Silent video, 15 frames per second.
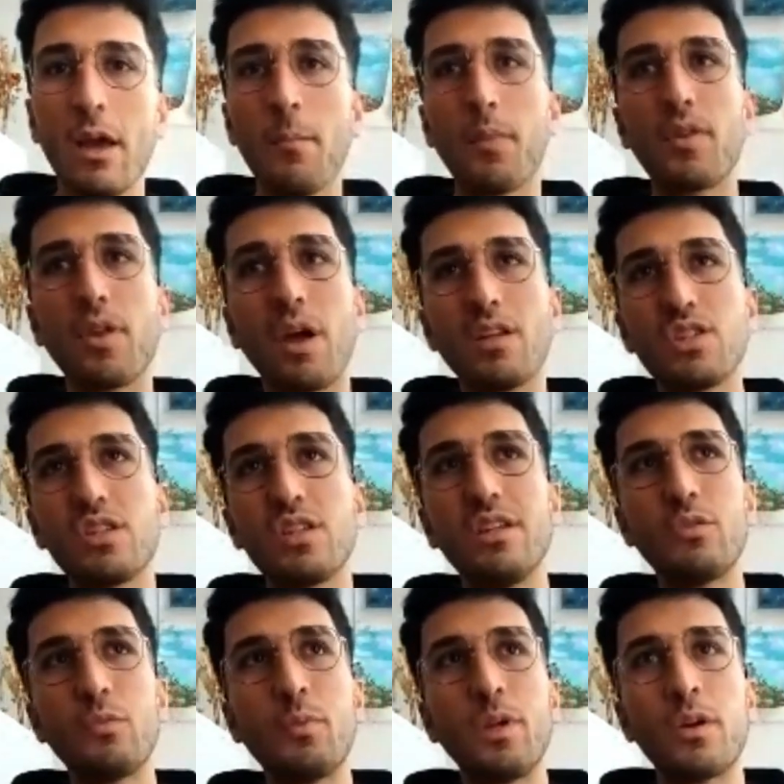But I just
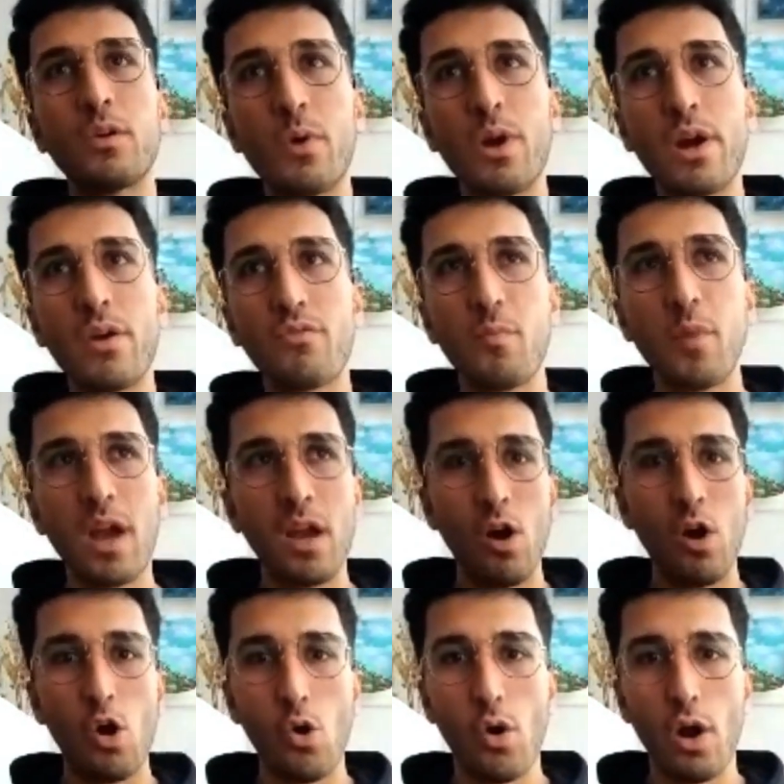need to be aware of my
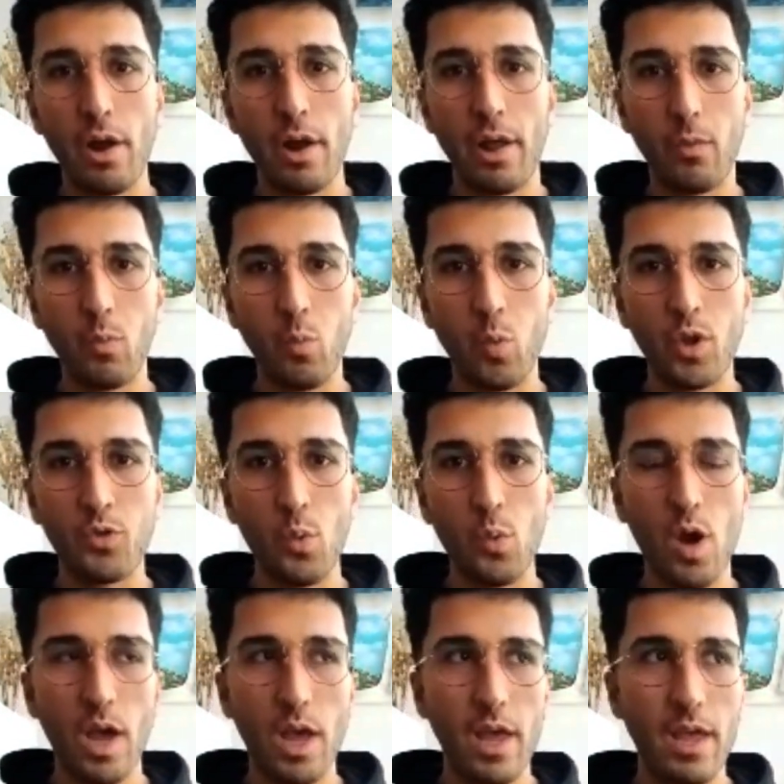aura and what do
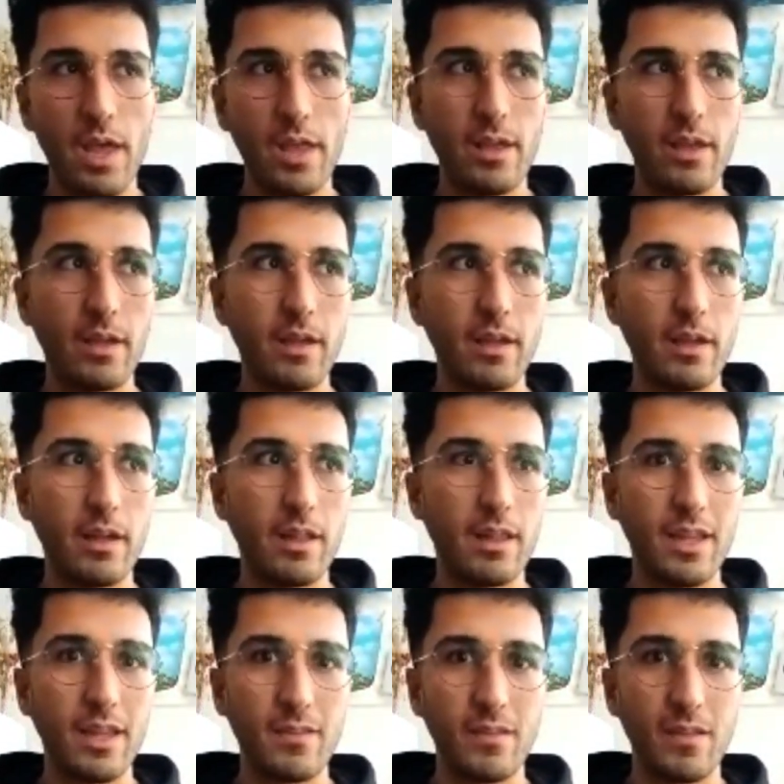I
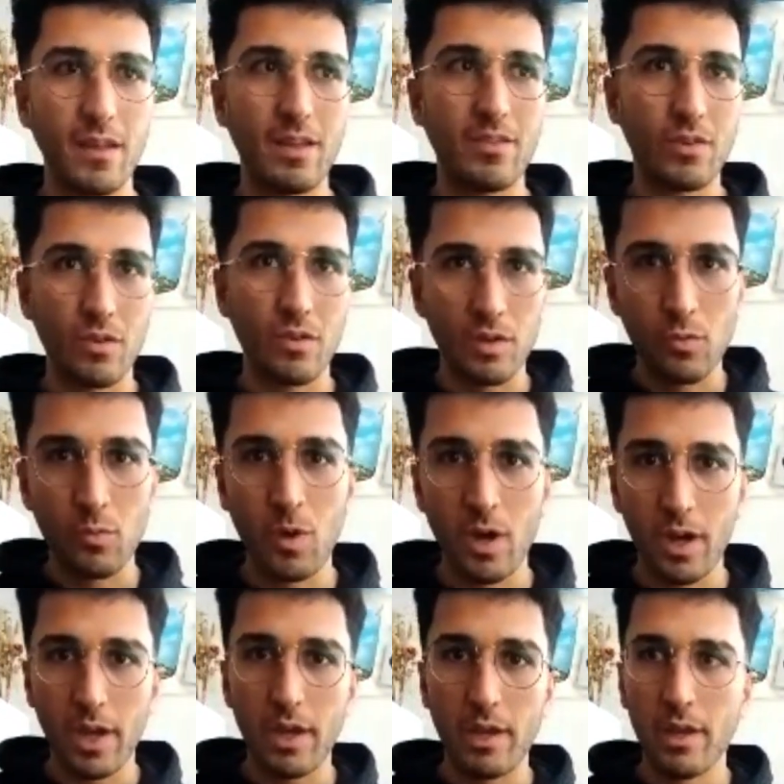let enter into
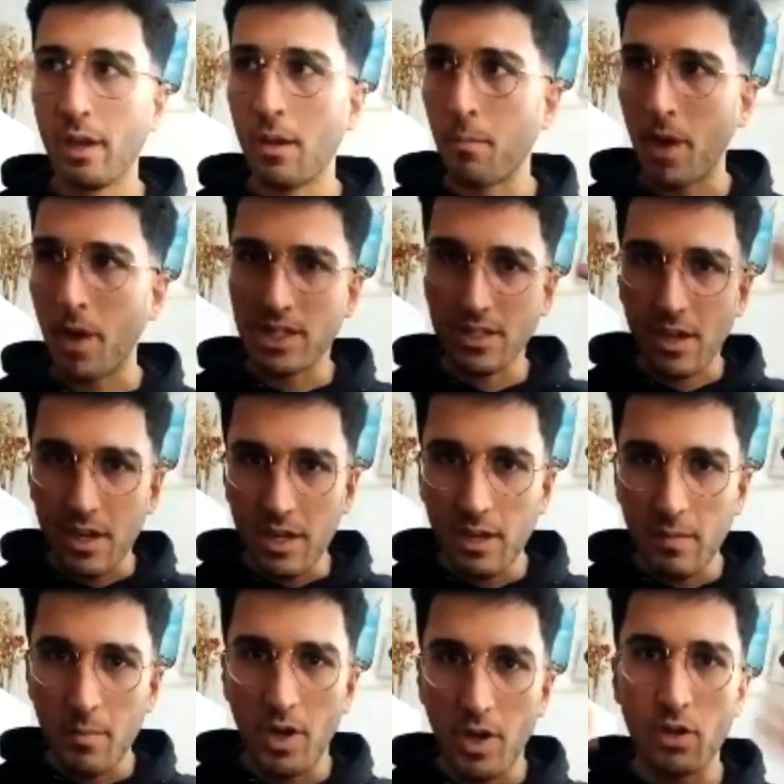my
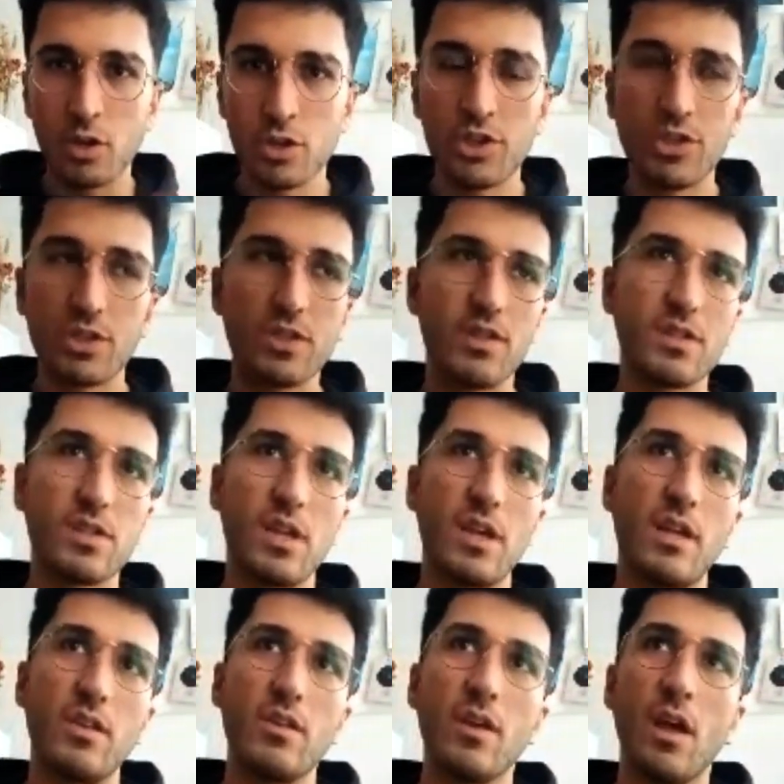psyche, my consciousness,
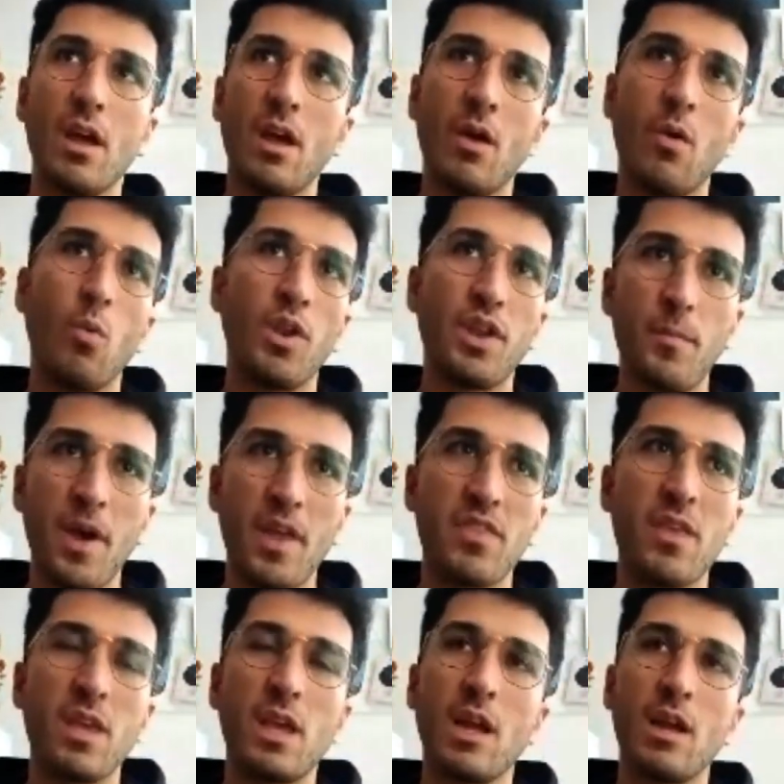and what am I
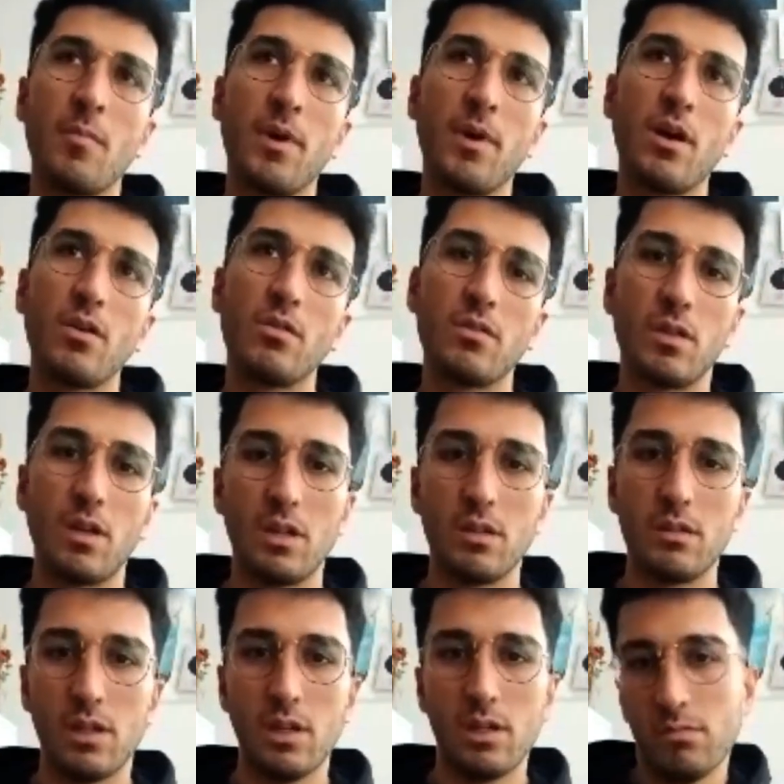thinking about?
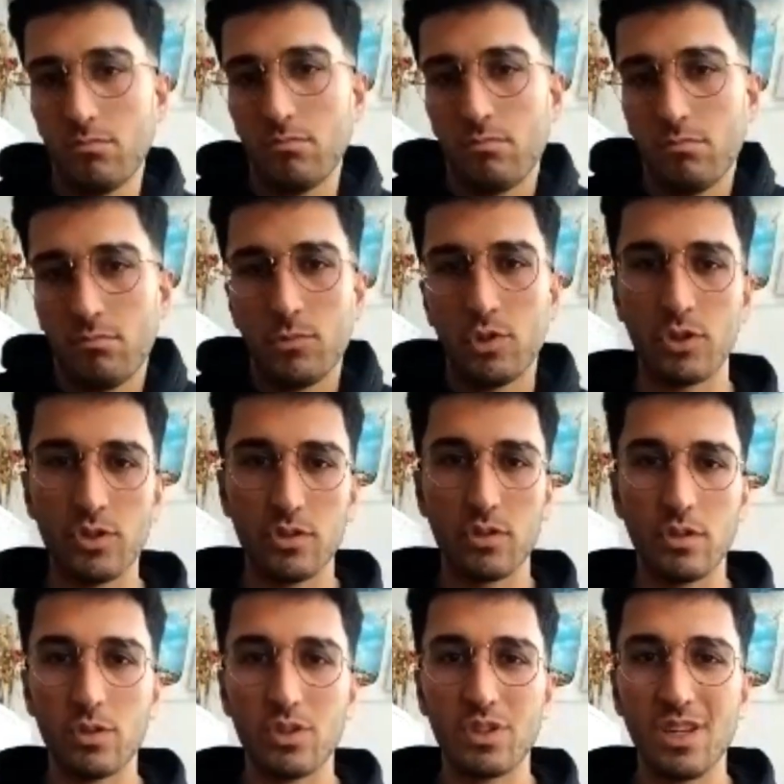And yeah, just
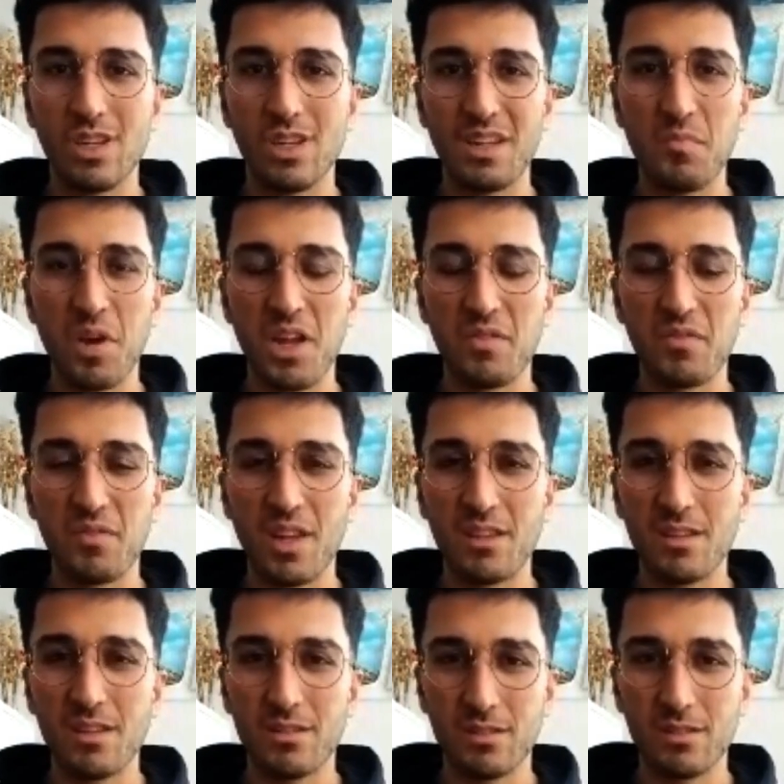using it in my
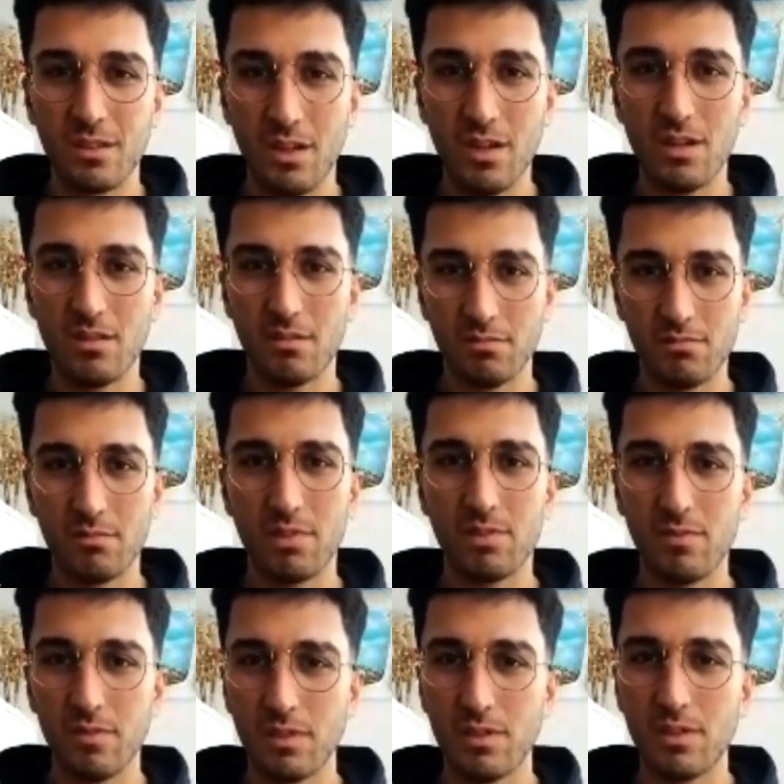advantage. Yeah,
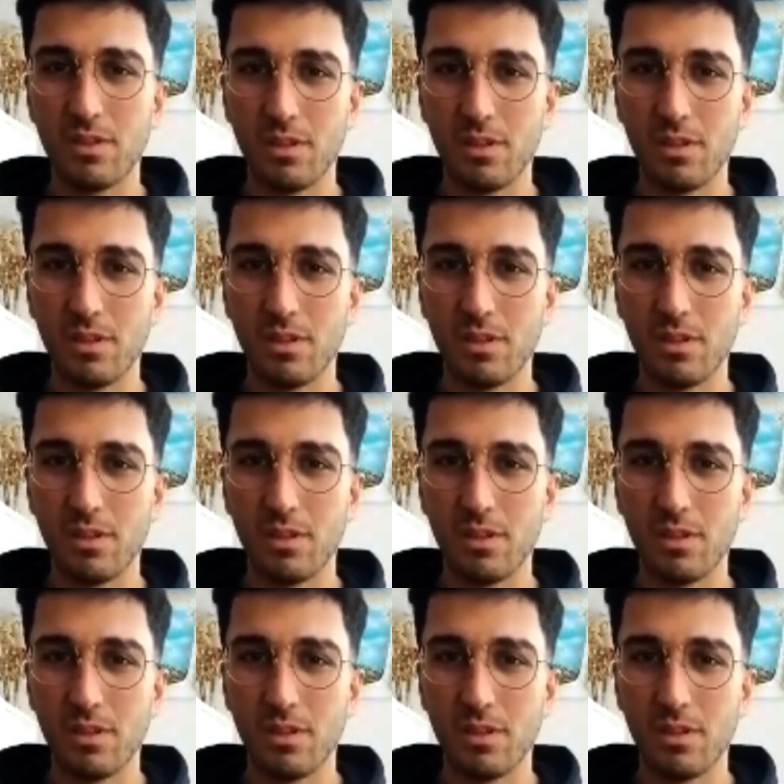definitely.